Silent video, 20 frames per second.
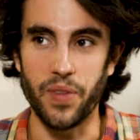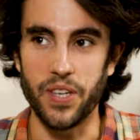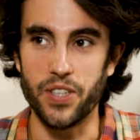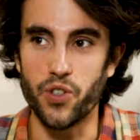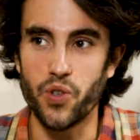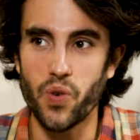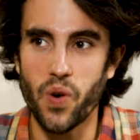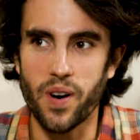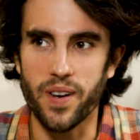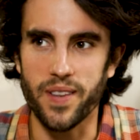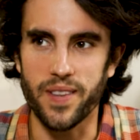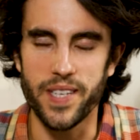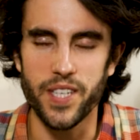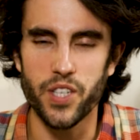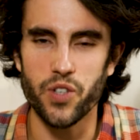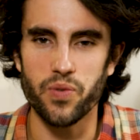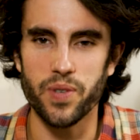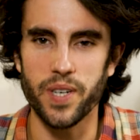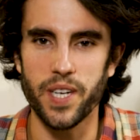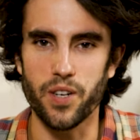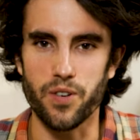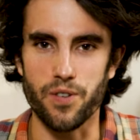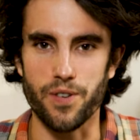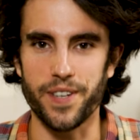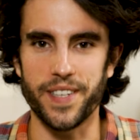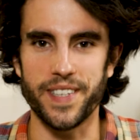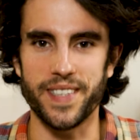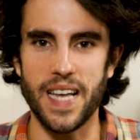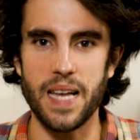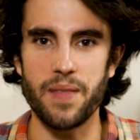then you are literally
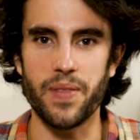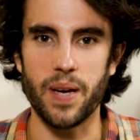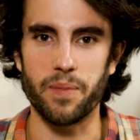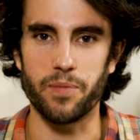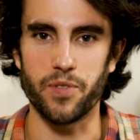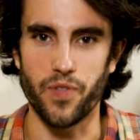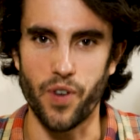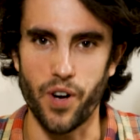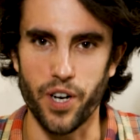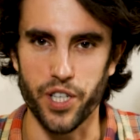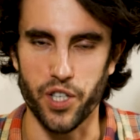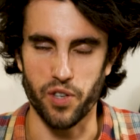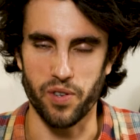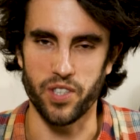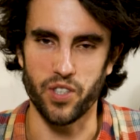learning 10 times faster.